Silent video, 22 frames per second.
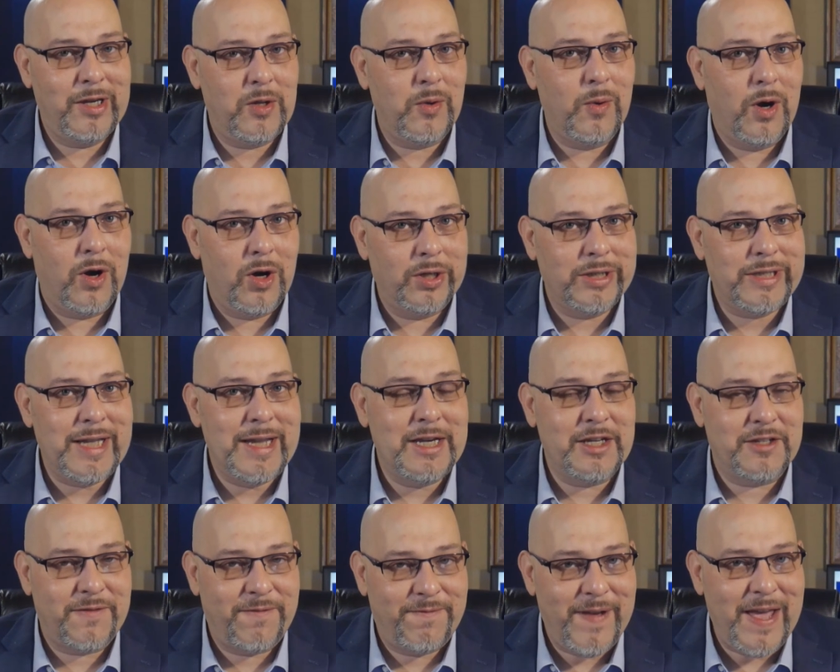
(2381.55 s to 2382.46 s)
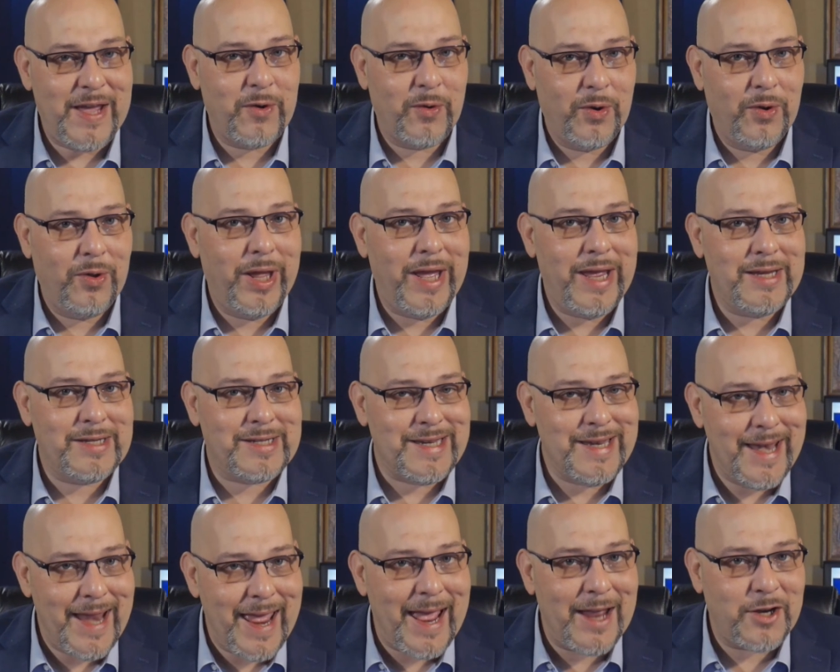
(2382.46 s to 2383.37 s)
to all things federal as
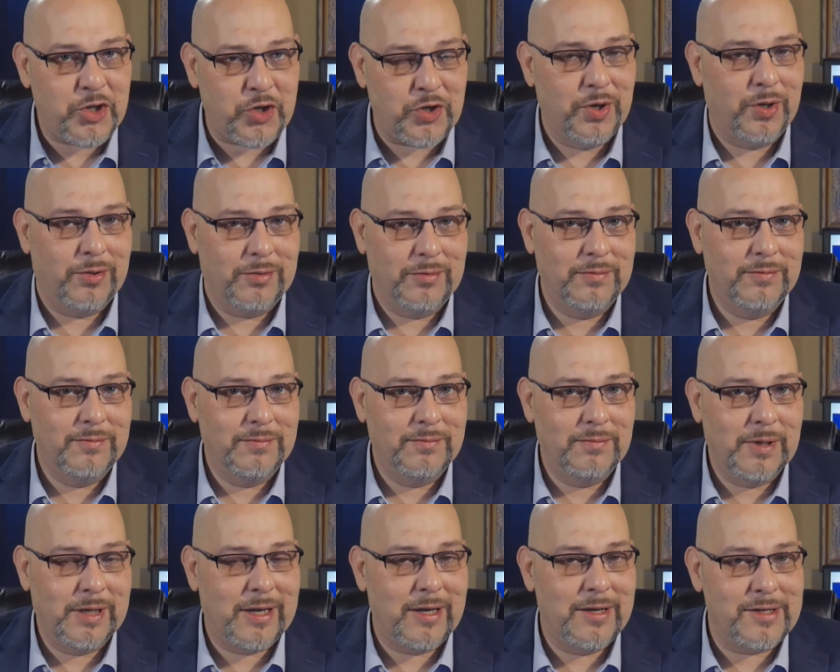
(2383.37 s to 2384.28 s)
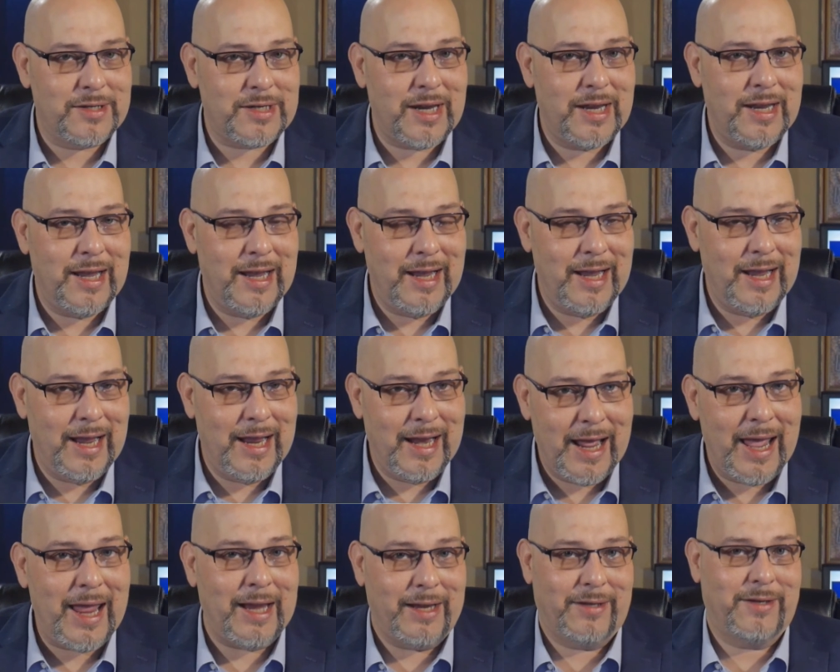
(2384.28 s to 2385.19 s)
national because it
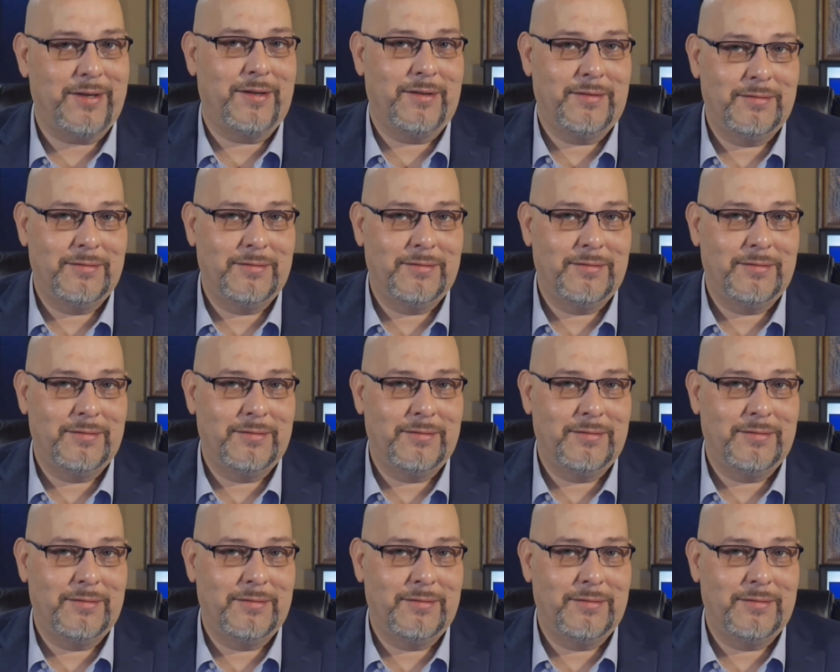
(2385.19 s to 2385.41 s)
ain't.